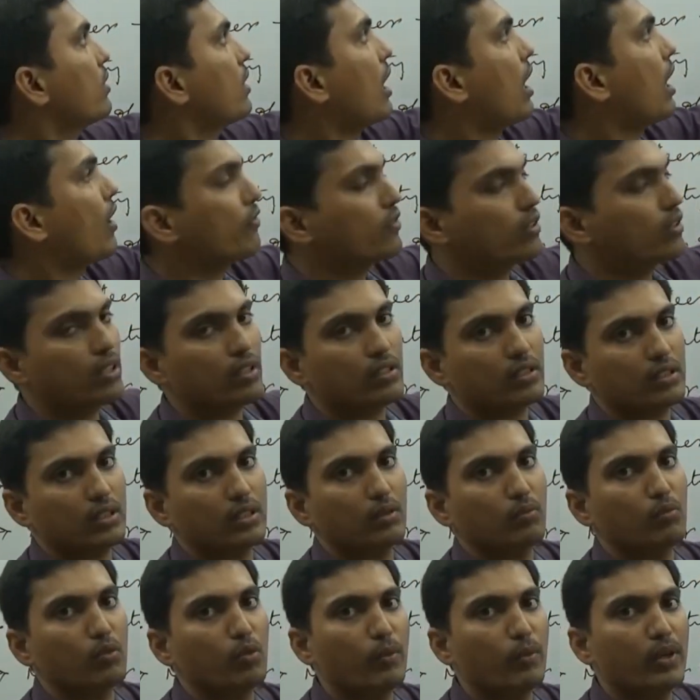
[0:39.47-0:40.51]
After
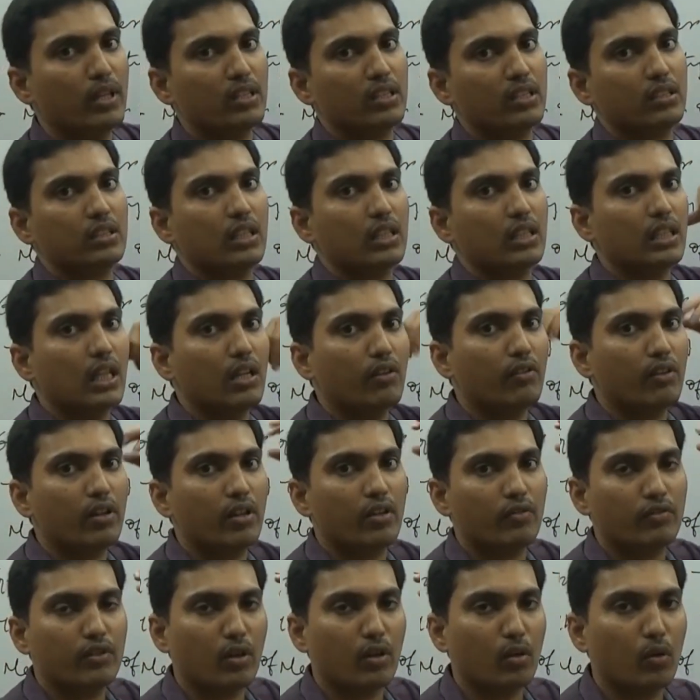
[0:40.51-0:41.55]
the moment the delivery
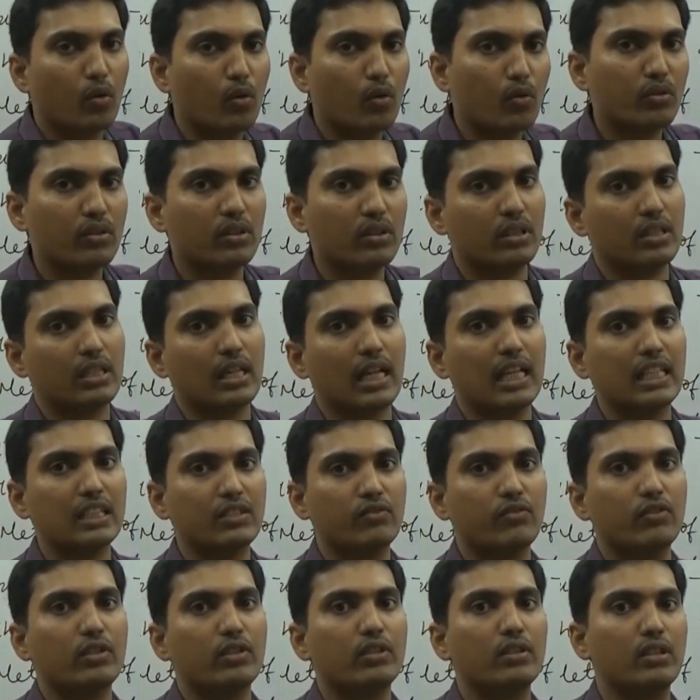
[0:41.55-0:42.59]
of the loan
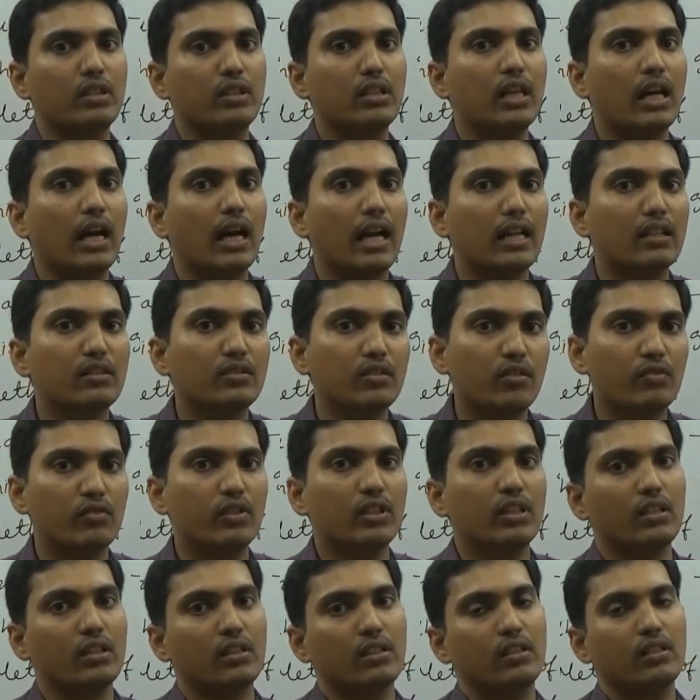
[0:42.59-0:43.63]
transferred in the hands of
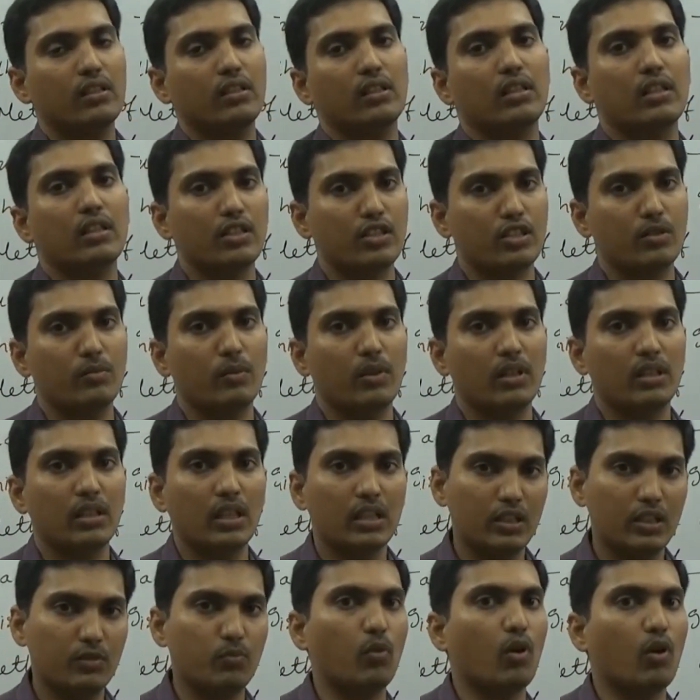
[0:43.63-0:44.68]
the customer,
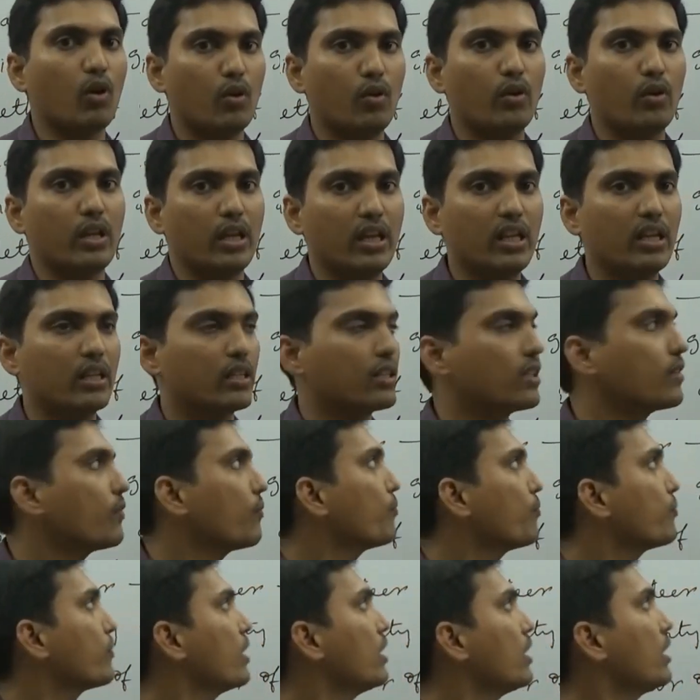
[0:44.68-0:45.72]
that is borrower
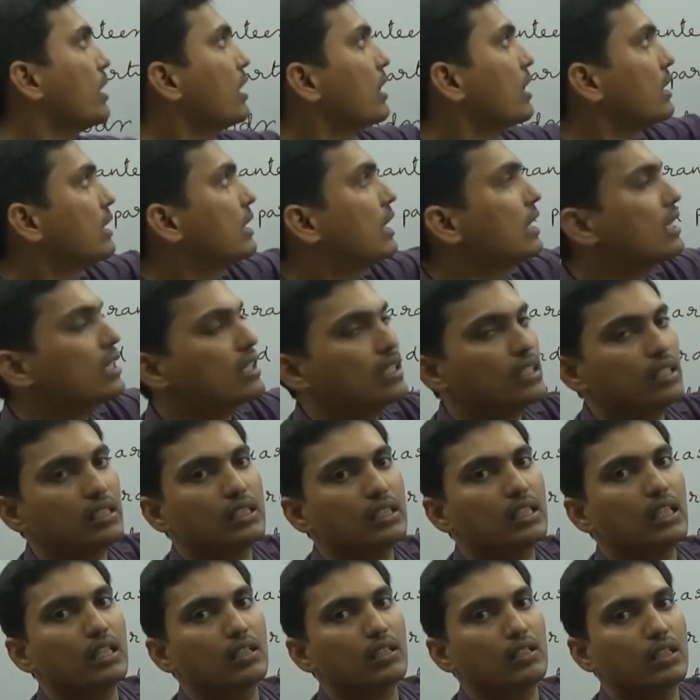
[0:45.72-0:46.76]
here,
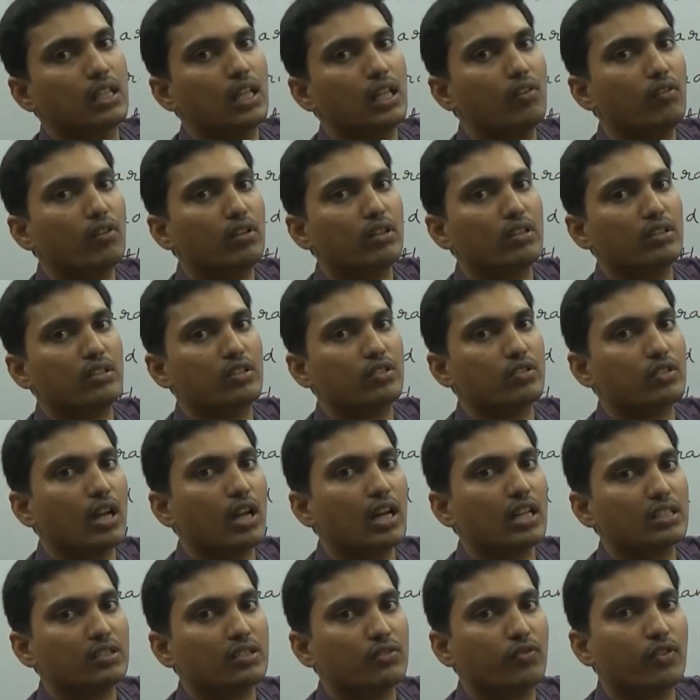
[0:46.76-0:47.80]
then the day one
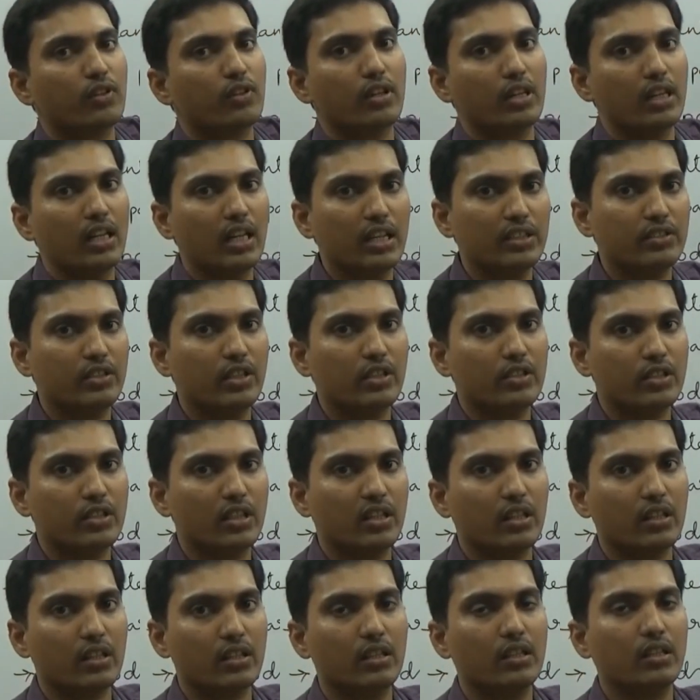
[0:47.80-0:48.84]
starts for
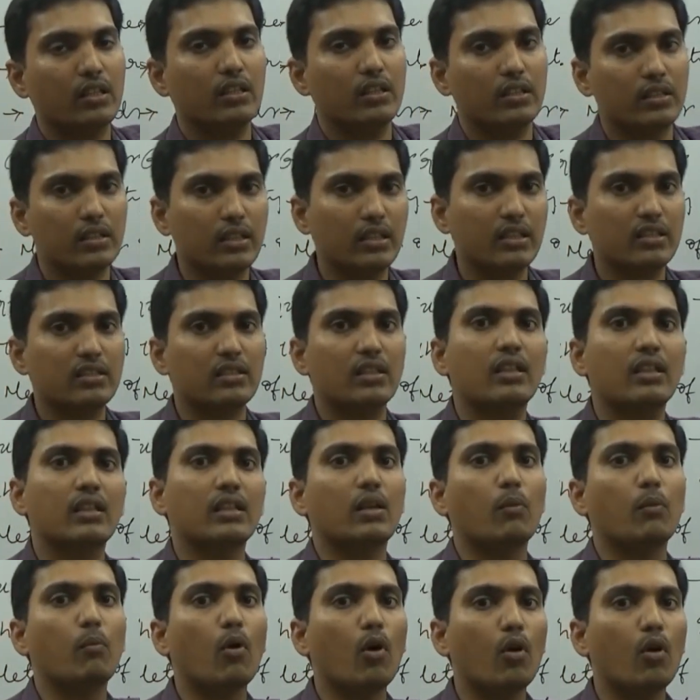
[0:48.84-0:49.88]
realization. Yes,
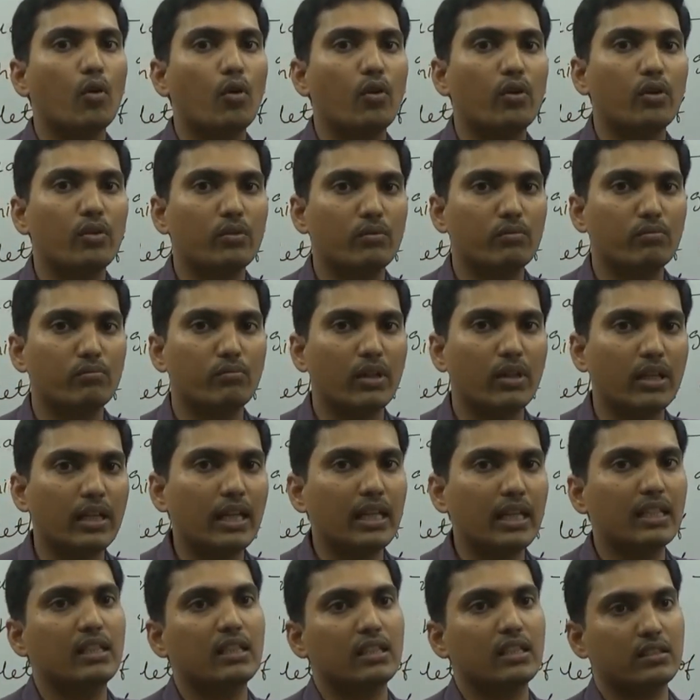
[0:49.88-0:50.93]
the borrower may
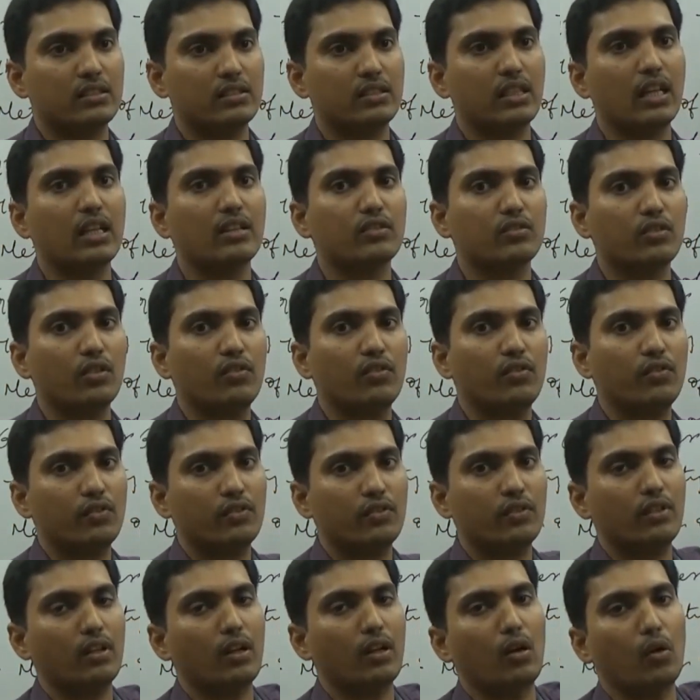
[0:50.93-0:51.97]
get the chance
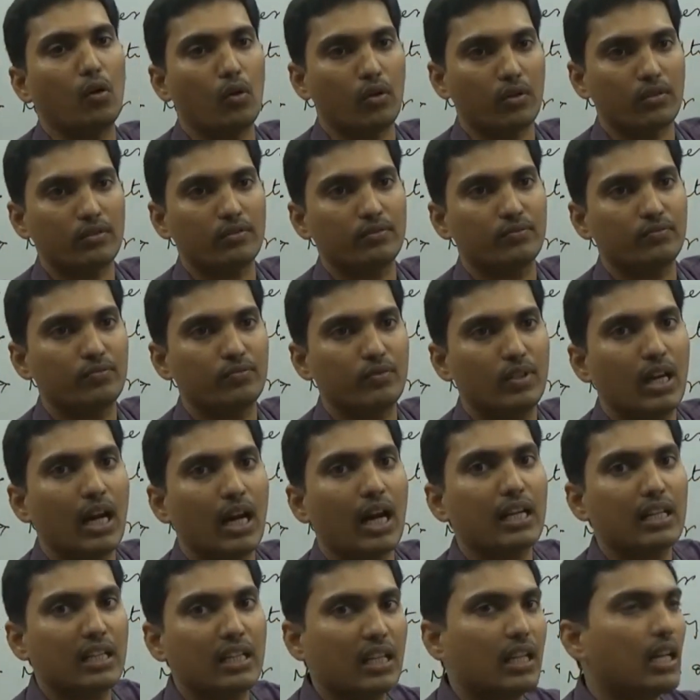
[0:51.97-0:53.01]
of loan.
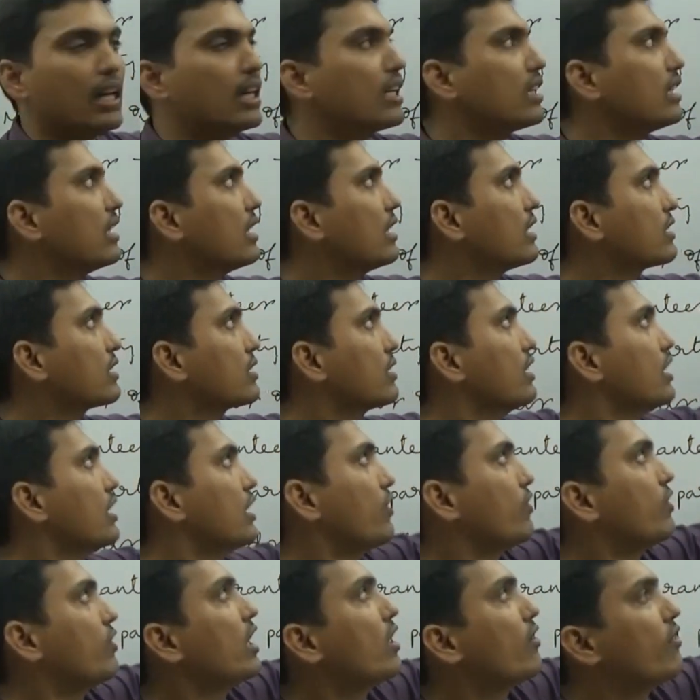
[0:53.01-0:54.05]
Until unless
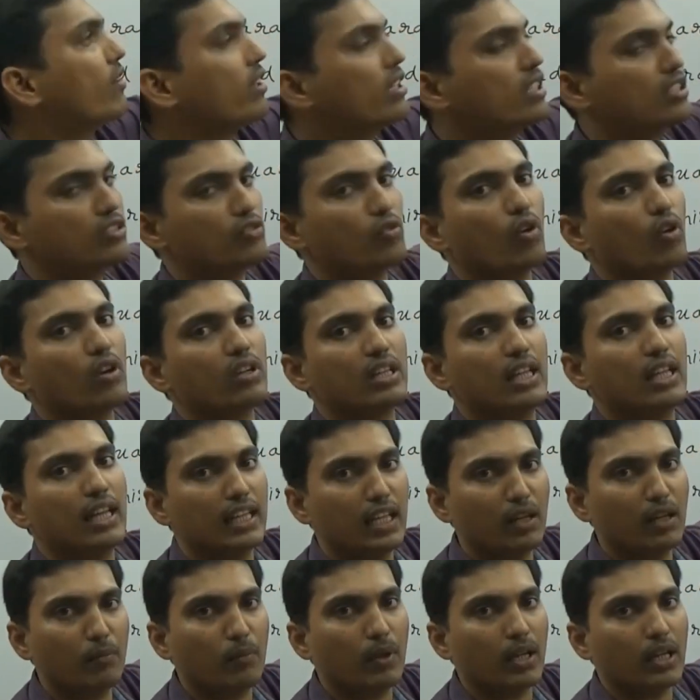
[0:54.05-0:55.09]
if delivery is not
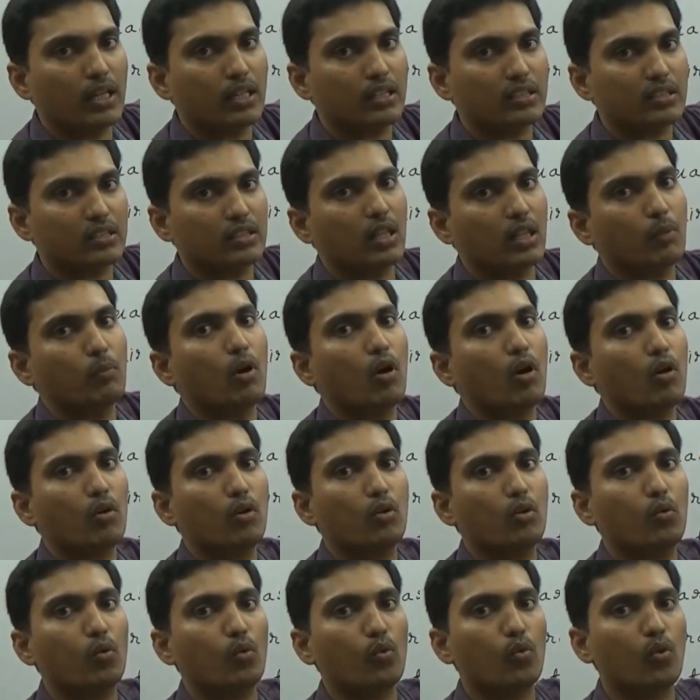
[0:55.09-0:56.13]
taking place, the
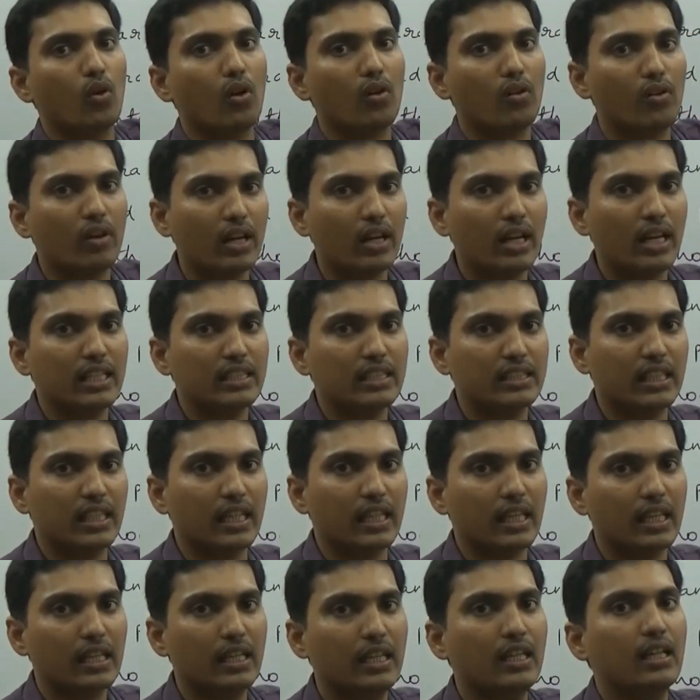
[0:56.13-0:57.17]
borrower could not
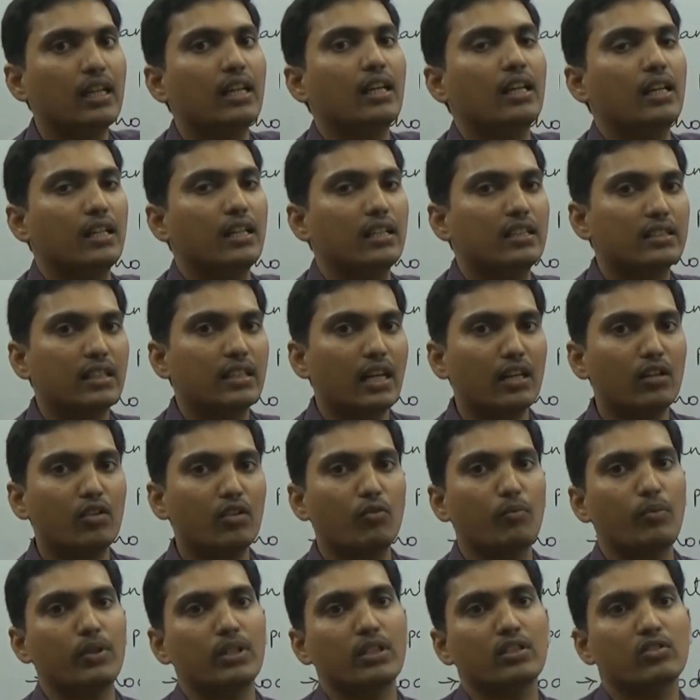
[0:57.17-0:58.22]
realizing his kind
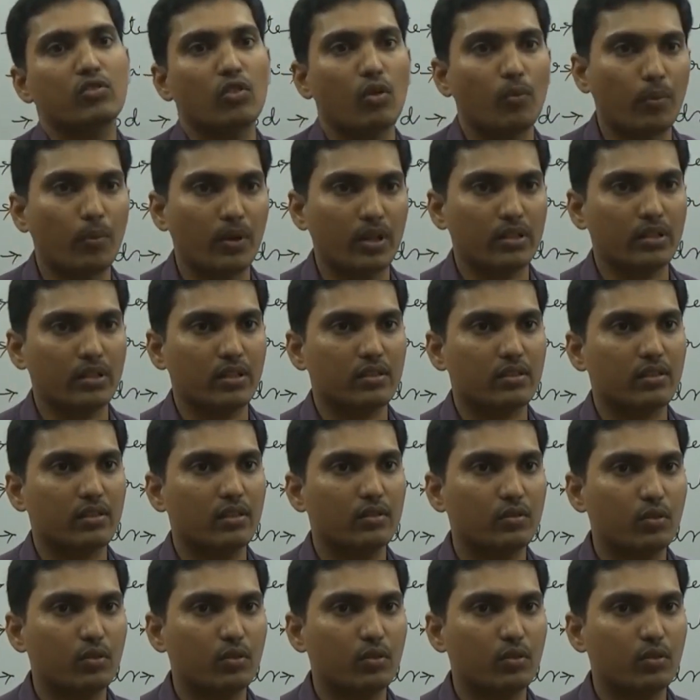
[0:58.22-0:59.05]
of business operations.